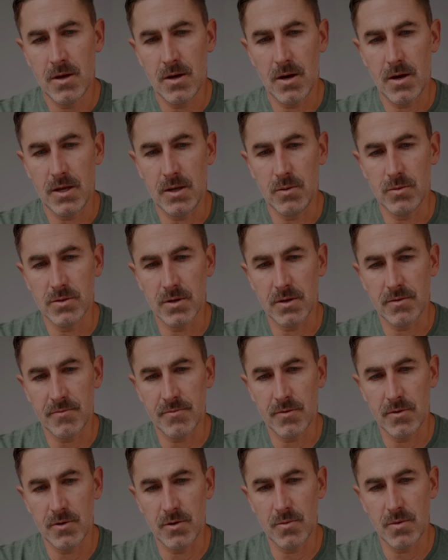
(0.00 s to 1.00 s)
He was looking
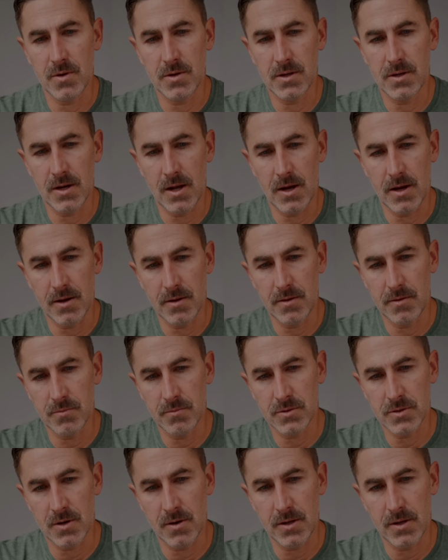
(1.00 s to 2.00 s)
for a new one and I
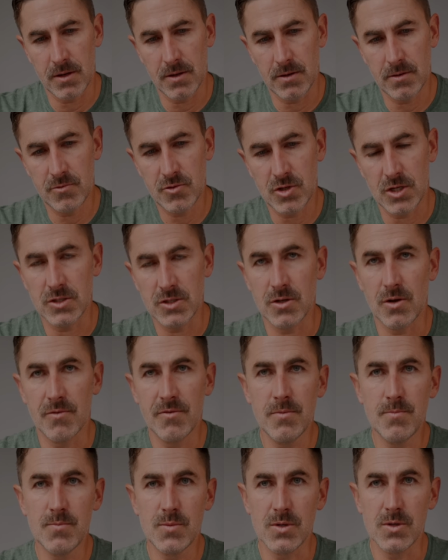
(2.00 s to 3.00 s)
was already changing over.
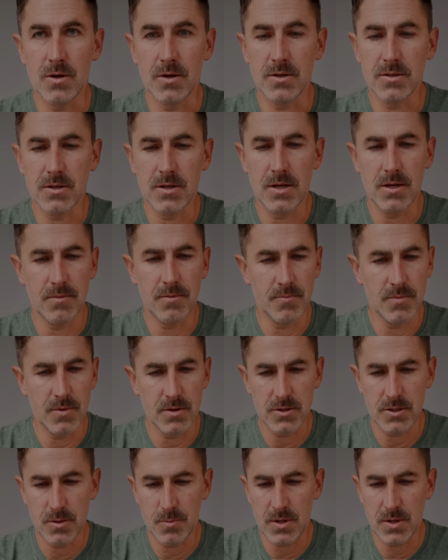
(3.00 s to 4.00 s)
So I said, hey, I'll
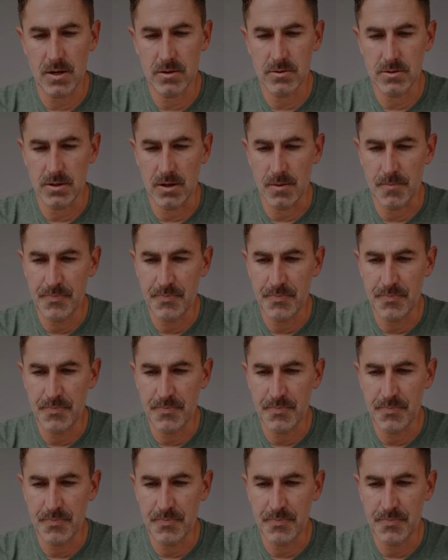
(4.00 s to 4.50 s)
ship it out to you.